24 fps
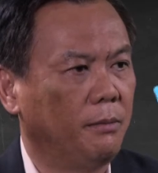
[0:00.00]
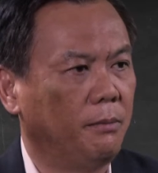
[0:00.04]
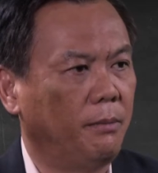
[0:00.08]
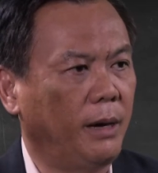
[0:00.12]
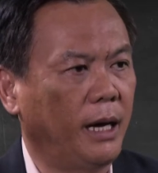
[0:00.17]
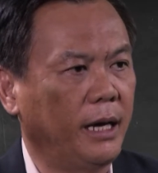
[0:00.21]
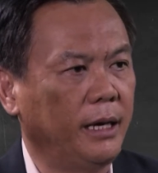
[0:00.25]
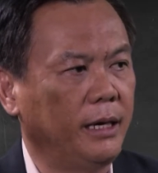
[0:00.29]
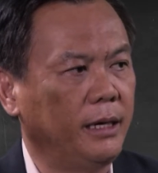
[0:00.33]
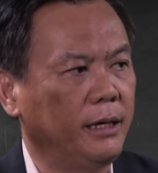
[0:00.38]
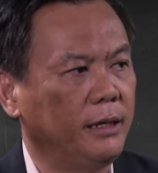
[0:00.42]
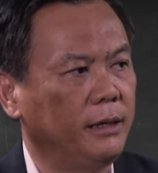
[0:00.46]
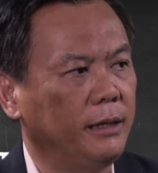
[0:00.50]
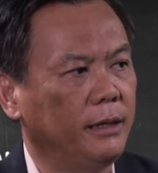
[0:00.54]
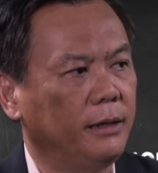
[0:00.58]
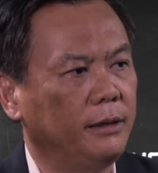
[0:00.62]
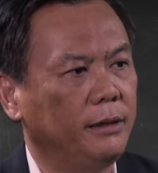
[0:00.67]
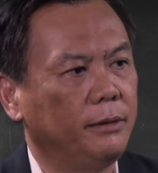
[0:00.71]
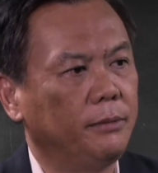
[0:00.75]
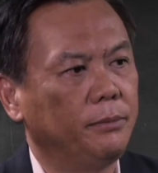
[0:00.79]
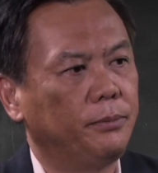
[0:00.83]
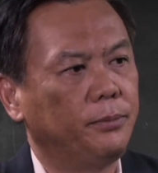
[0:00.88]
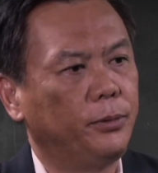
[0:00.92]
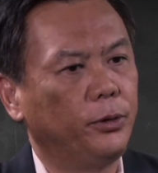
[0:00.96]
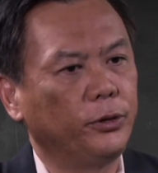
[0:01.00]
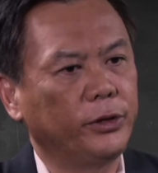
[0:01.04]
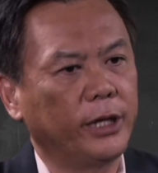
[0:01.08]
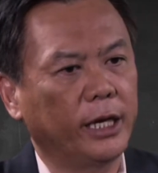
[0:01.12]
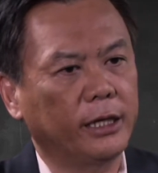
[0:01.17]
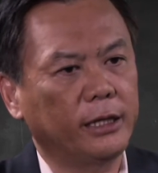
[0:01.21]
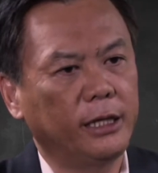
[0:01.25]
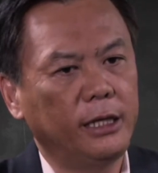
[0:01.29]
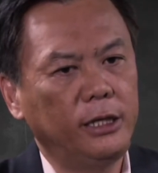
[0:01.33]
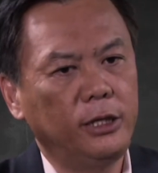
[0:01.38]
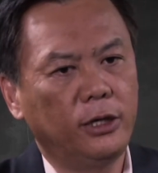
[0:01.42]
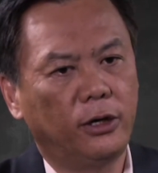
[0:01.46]
By
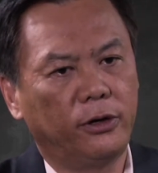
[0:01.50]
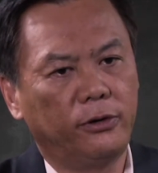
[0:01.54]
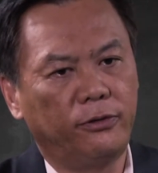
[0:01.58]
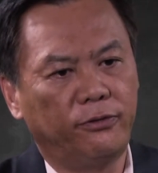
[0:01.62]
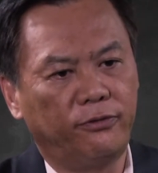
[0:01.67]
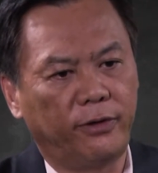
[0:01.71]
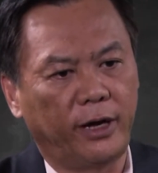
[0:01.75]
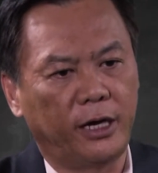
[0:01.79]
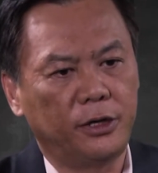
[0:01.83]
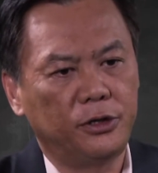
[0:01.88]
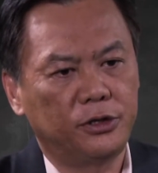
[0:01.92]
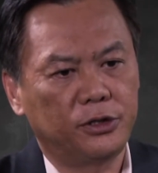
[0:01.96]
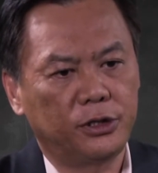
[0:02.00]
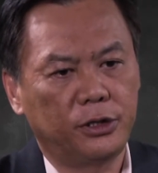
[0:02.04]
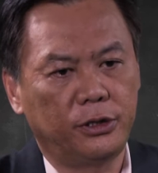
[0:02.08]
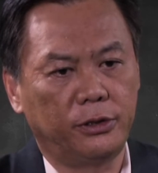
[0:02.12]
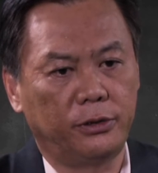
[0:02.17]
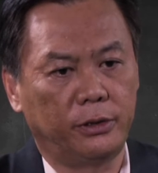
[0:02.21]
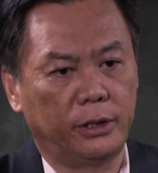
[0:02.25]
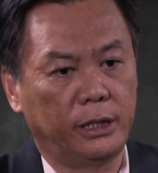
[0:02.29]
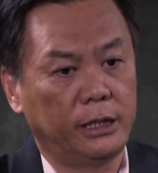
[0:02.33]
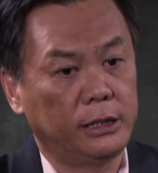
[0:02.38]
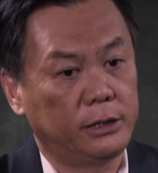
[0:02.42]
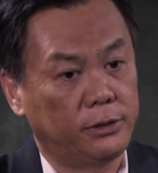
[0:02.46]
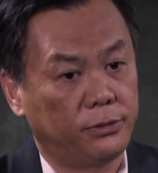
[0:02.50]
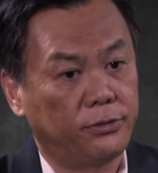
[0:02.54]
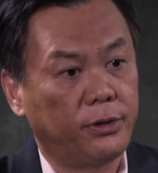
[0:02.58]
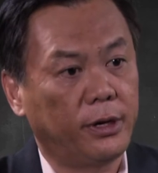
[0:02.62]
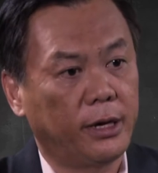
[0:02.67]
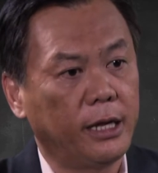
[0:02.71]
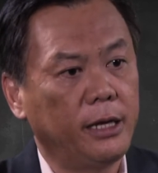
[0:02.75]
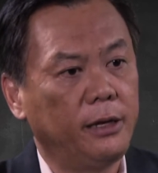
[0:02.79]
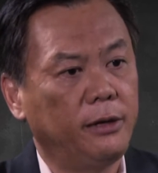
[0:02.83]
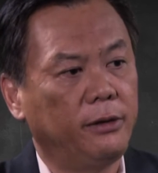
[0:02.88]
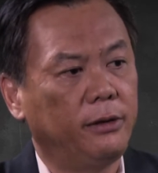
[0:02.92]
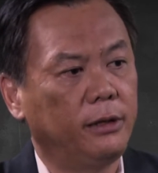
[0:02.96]
protecting your invention is
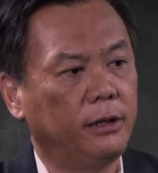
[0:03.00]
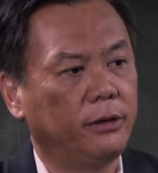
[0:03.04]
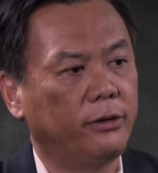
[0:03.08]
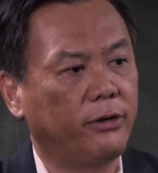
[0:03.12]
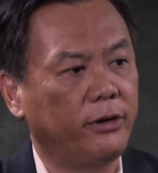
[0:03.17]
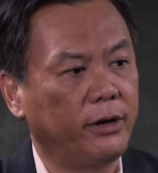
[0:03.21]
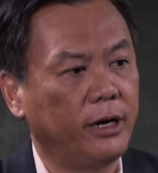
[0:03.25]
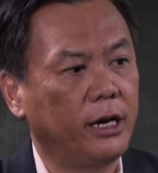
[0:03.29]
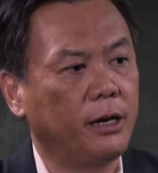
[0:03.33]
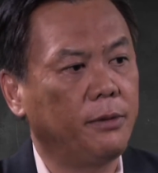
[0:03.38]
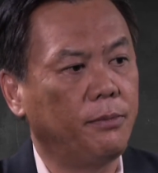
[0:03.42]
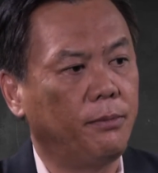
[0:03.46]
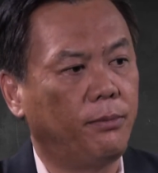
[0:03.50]
really, really